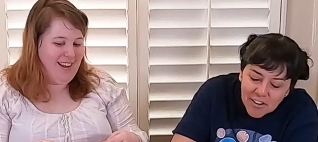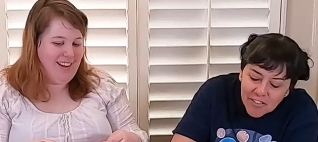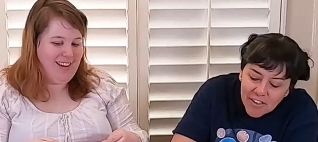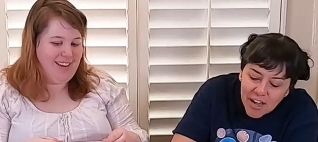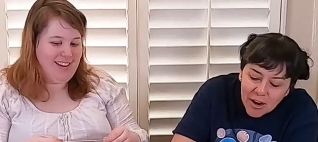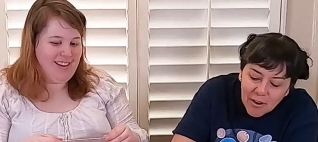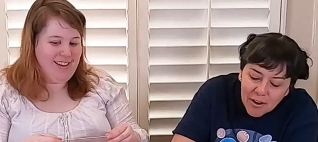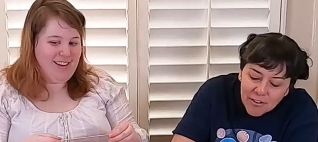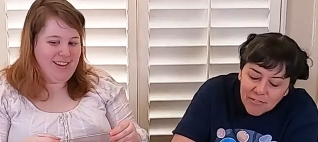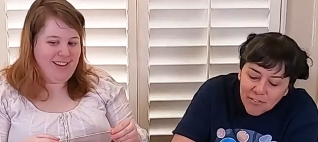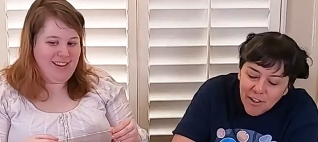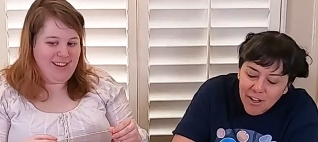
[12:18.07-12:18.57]
Speaker 1: now
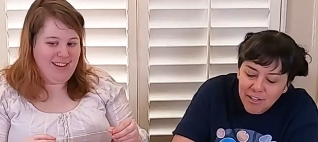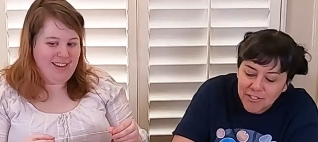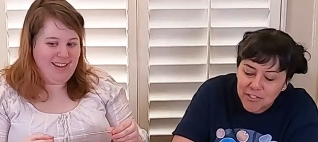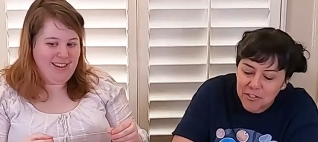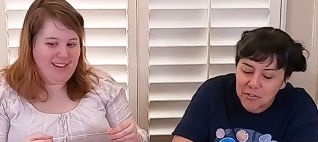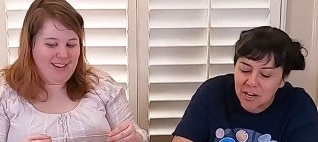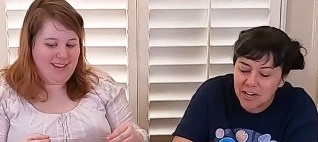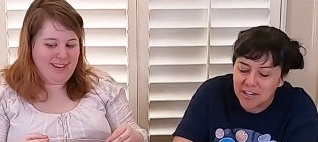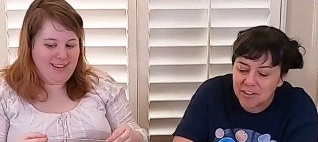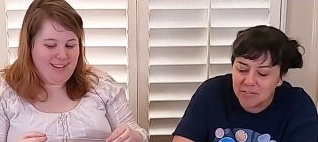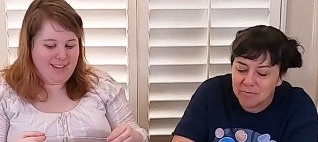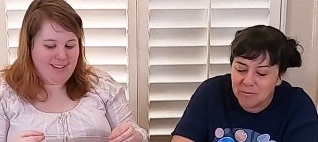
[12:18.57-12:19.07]
I've lost
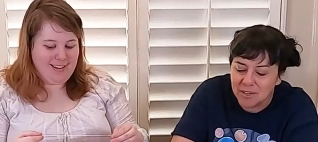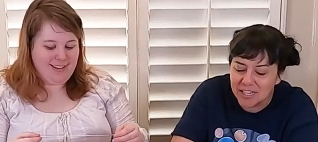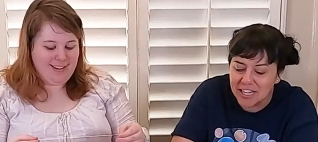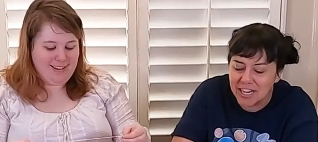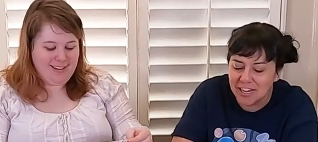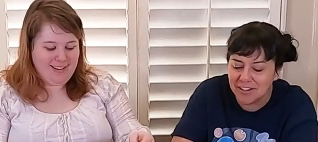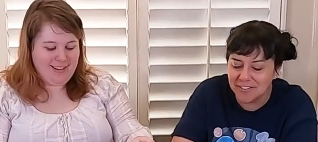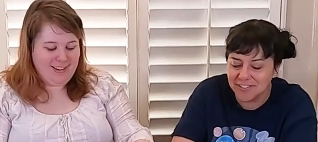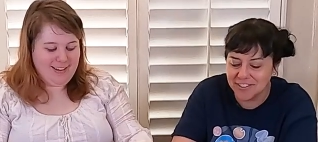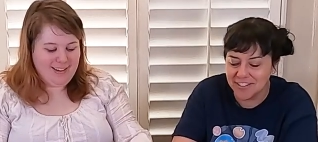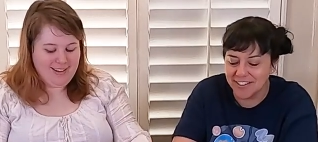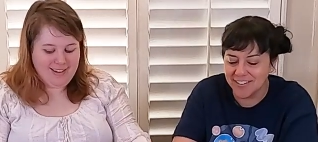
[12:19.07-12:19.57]
track of my
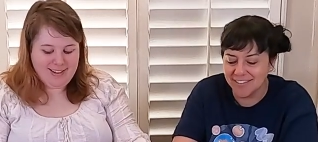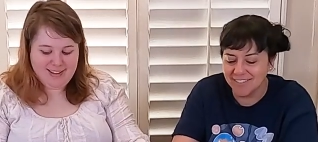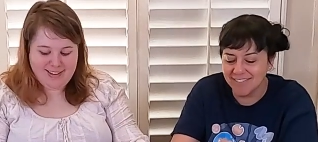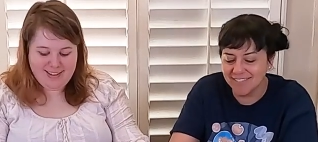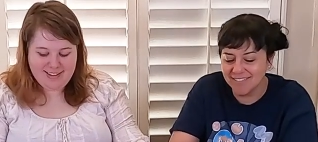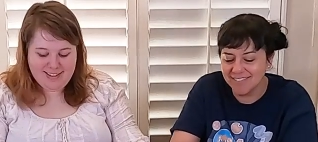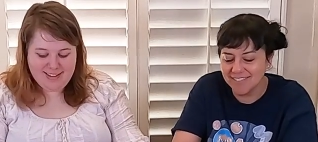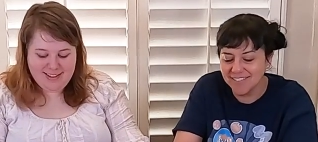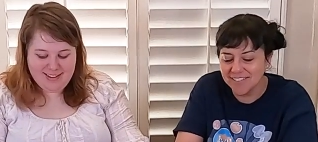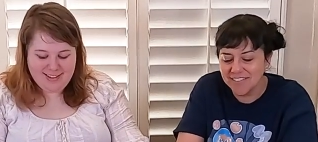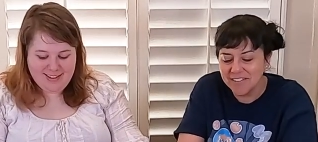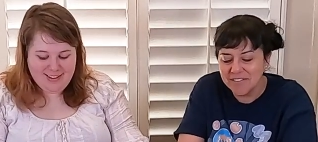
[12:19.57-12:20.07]
counting.
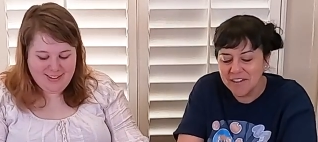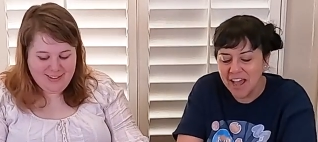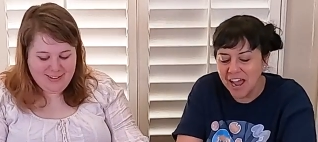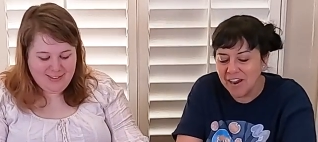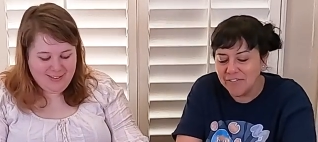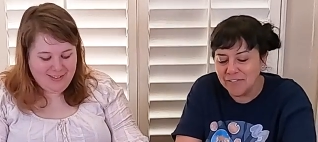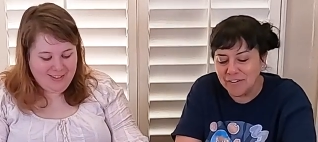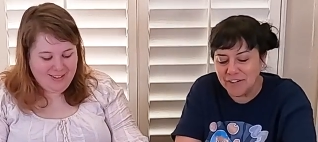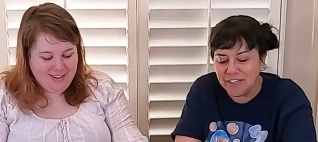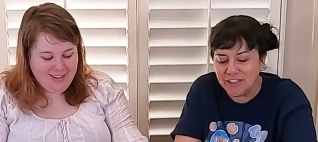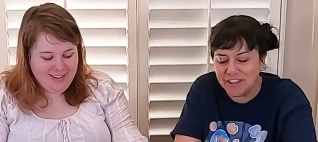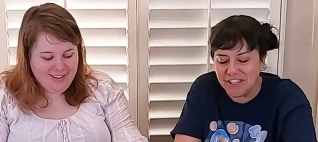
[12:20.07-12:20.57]

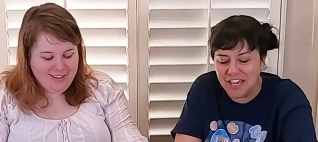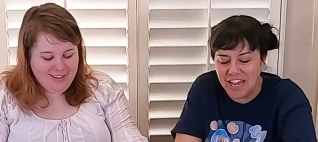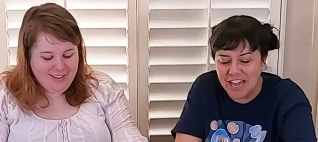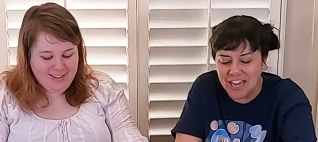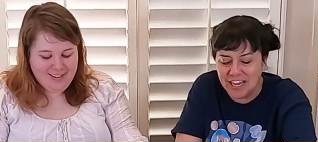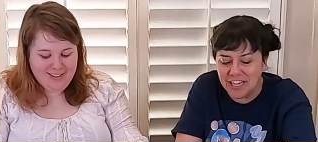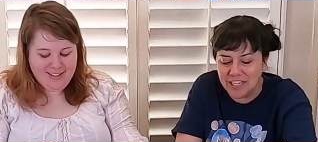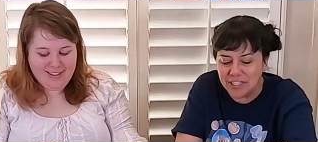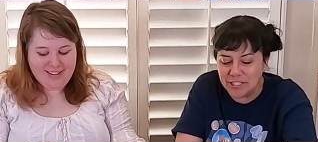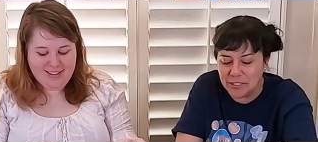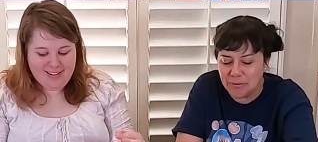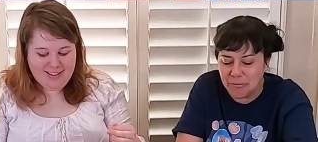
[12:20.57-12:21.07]
Everything
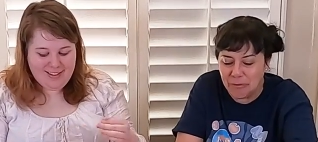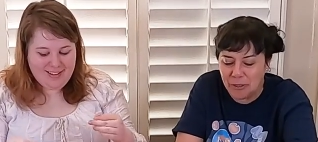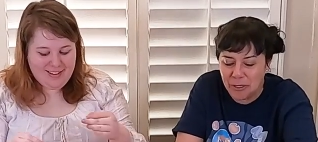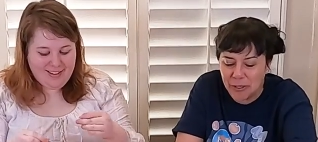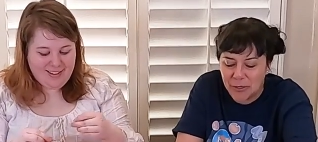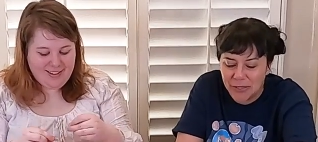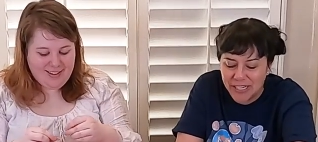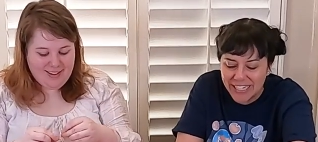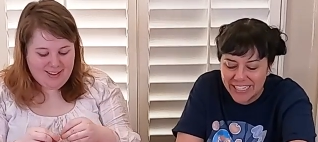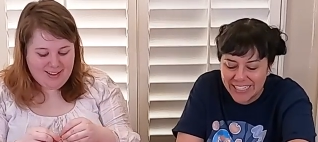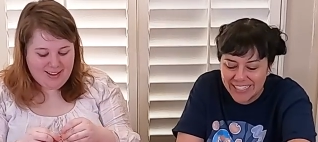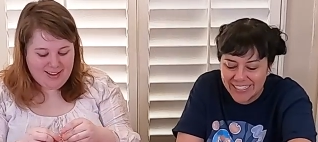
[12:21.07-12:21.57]
is
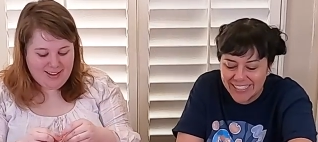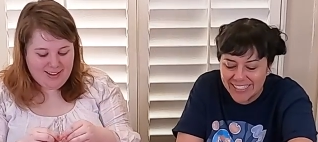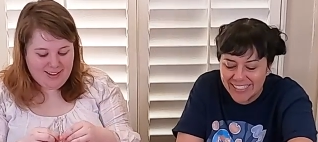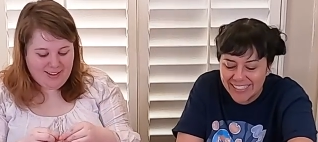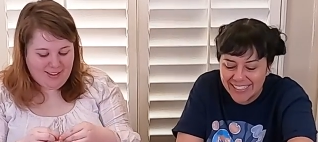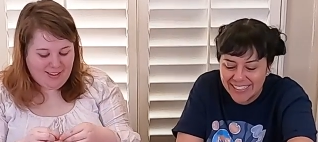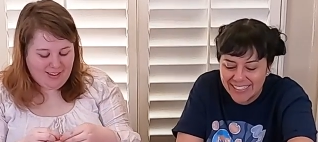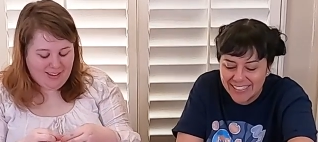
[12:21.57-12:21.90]
ruined!